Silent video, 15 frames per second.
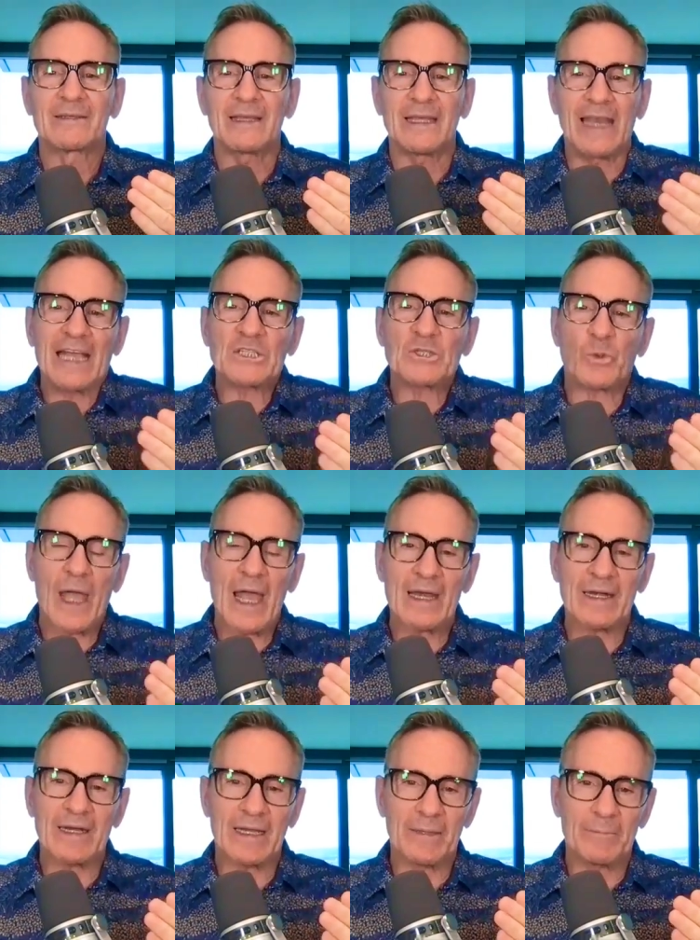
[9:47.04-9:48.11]
In
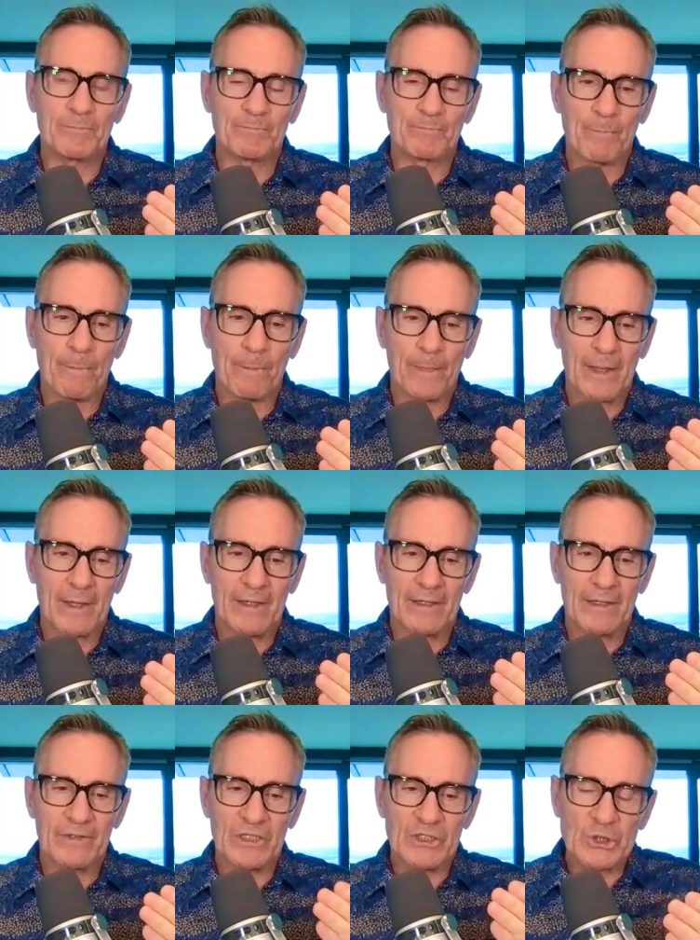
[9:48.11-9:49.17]
actuality,
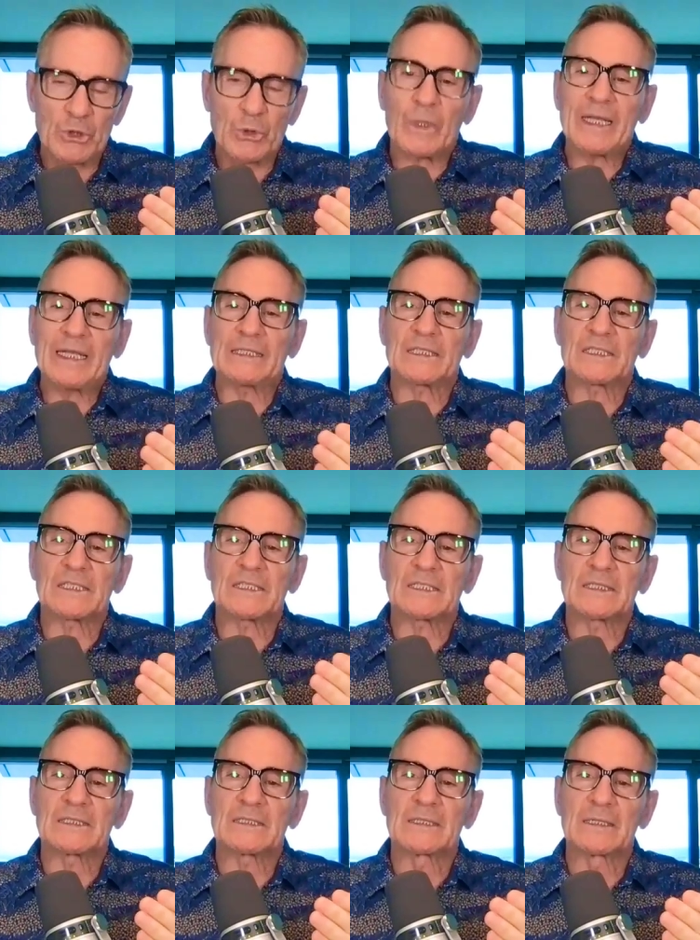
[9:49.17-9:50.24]
the
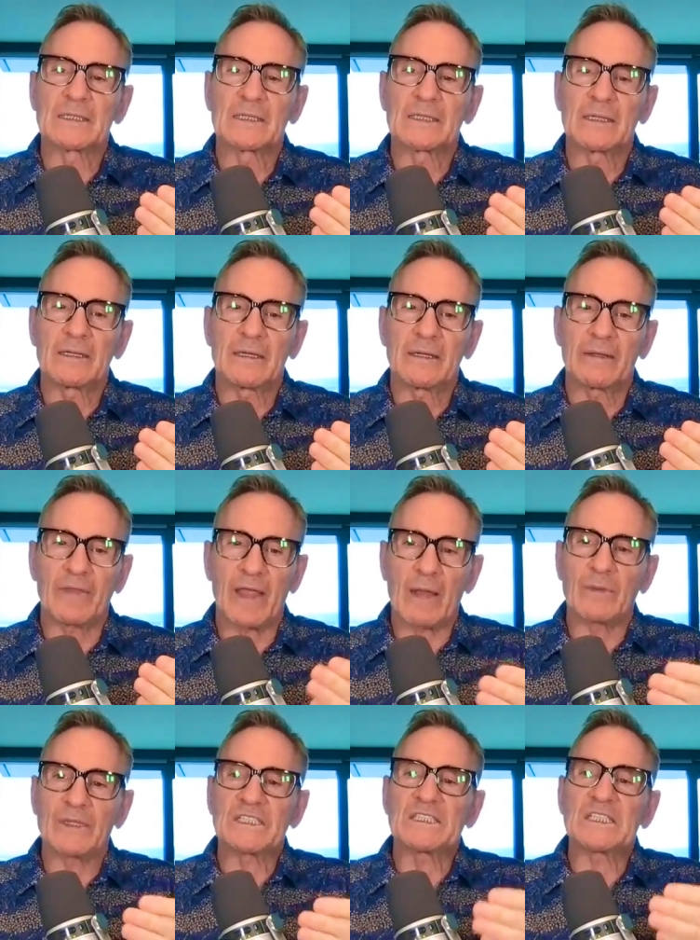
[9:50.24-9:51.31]
traits that
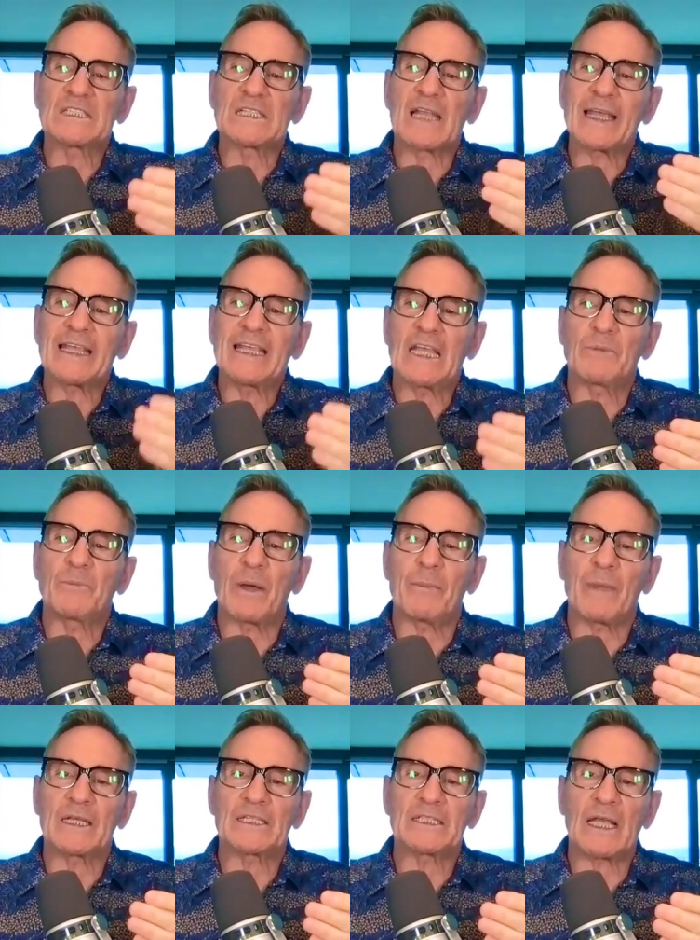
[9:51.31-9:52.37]
I was disliking about
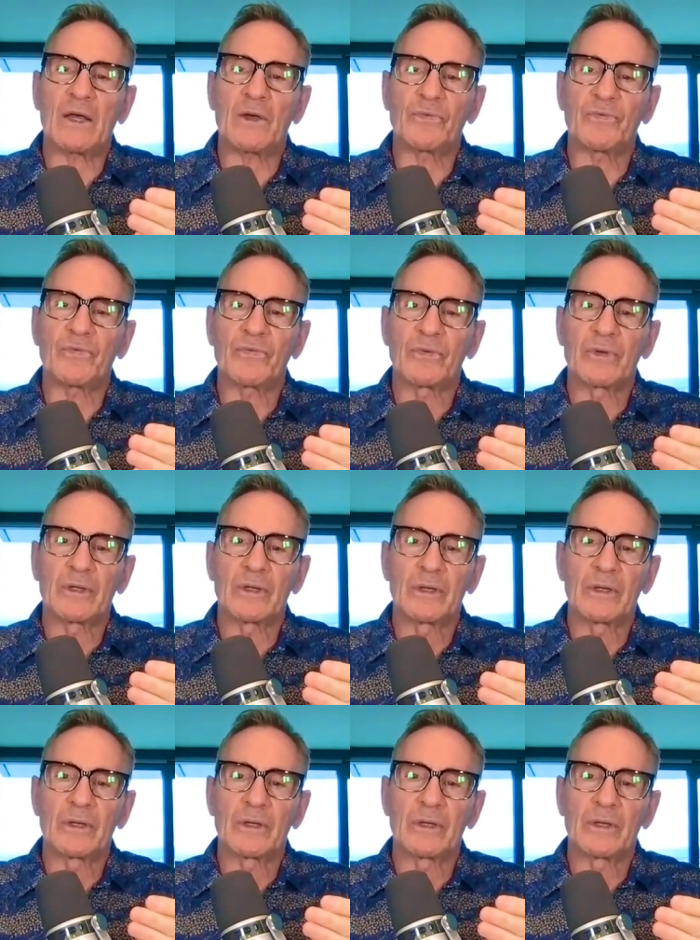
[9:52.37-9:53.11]
myself